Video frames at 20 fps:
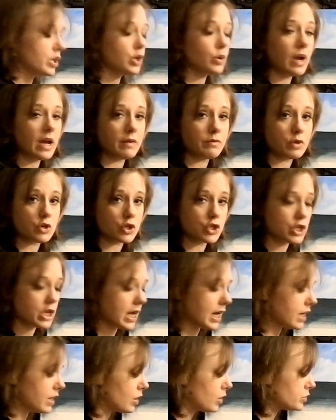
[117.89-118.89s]
you have your
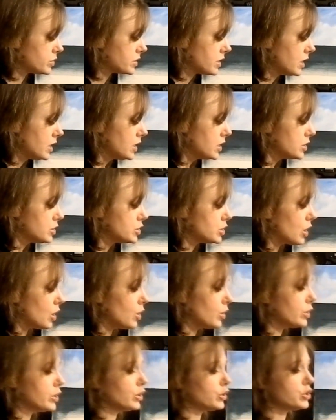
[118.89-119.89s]
shadows.
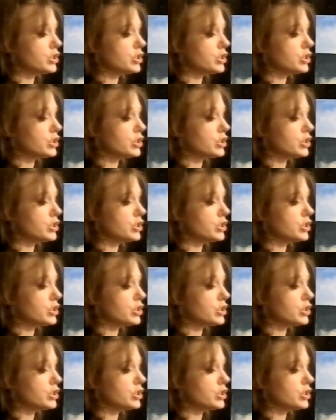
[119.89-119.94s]
So you'll